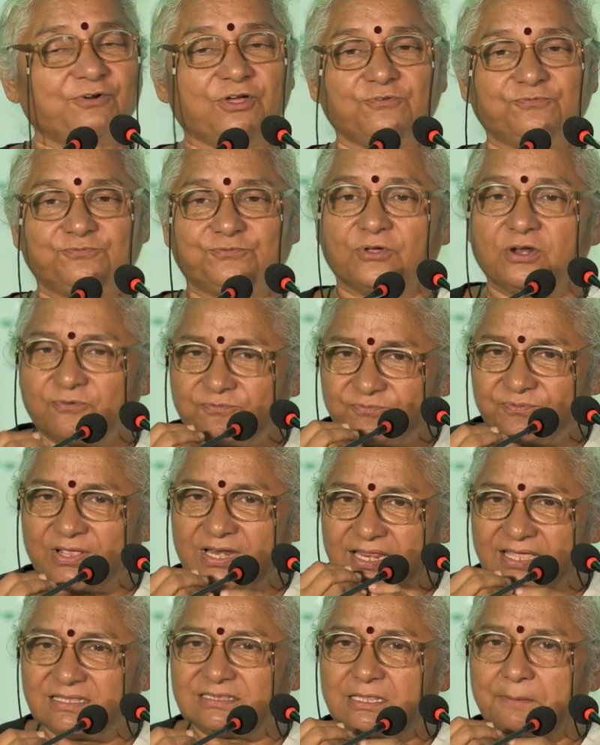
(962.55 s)
for
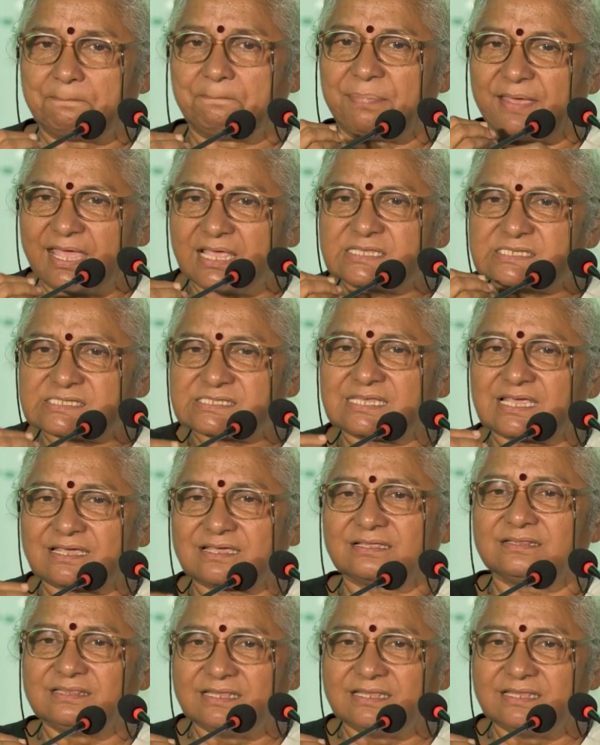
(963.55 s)
fulfilling the basic